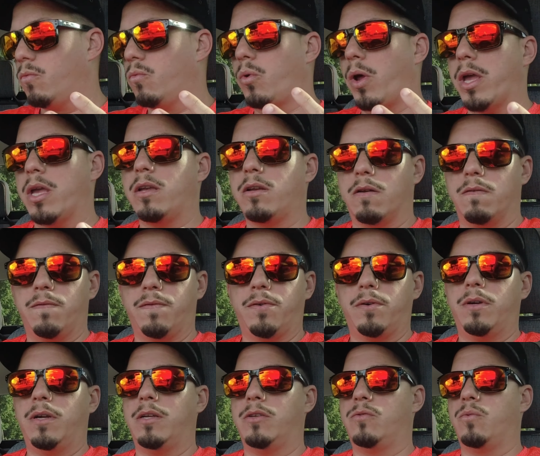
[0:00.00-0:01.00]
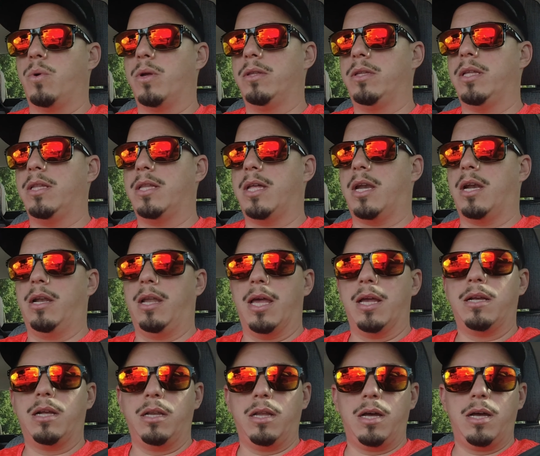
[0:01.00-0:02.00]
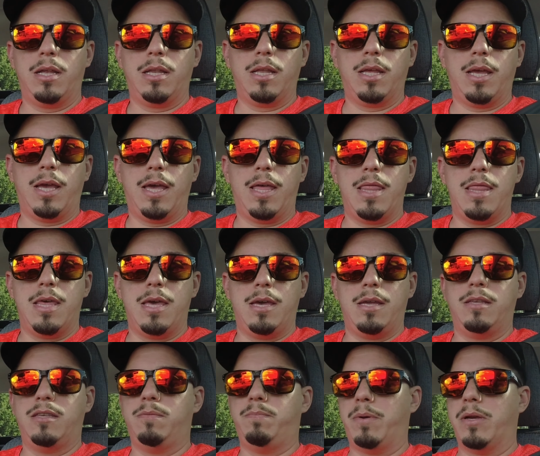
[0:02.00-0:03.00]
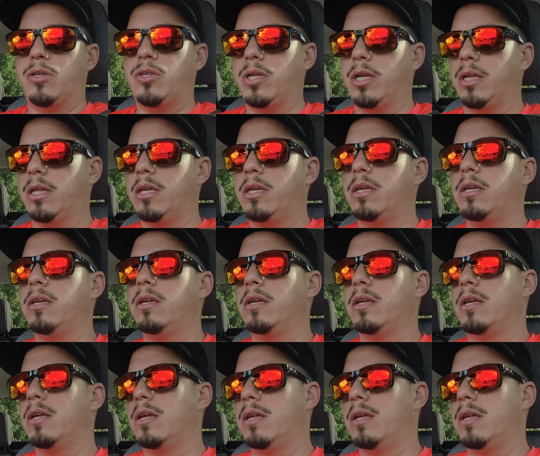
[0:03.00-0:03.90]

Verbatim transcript: ride comfort is one thing that I like a lot and then especially